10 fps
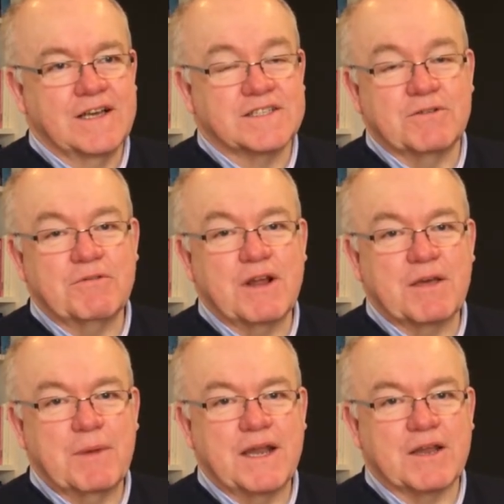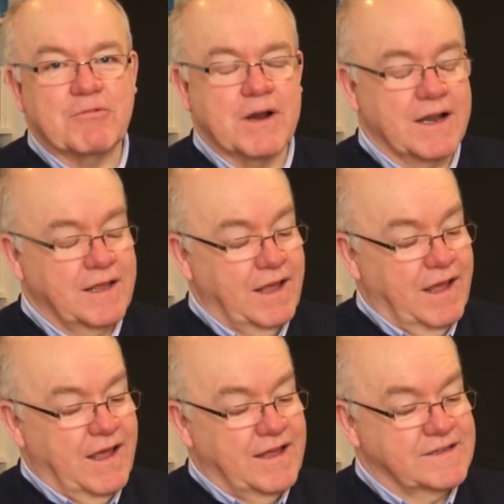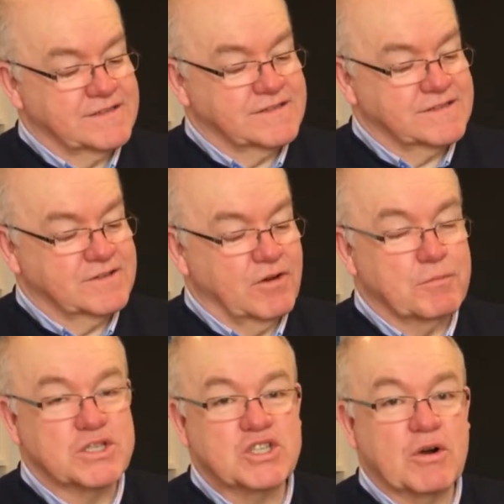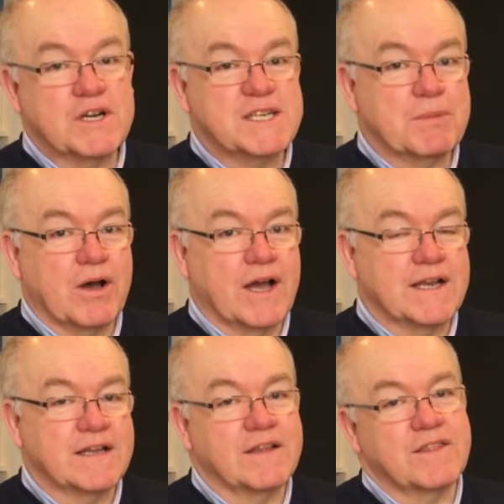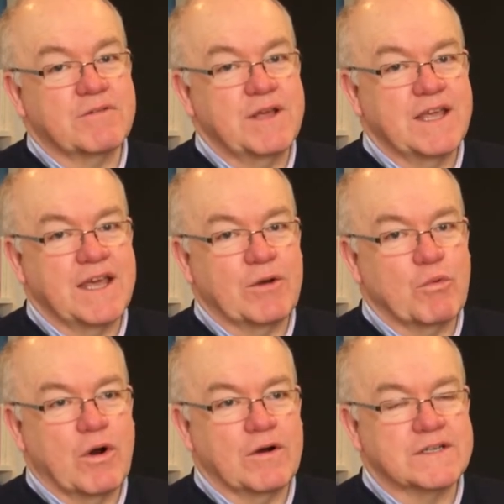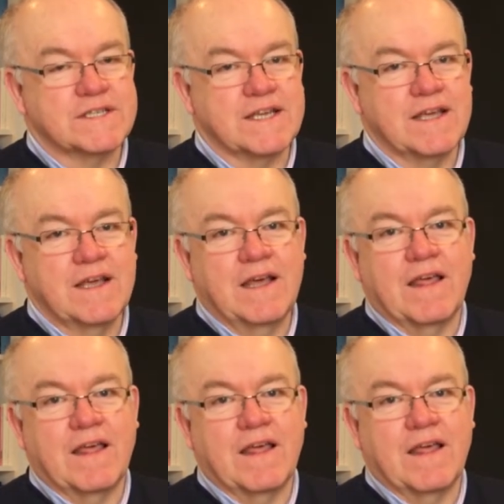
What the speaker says: So I recommend it, really. It's got Majority behind it, a 3-year warranty.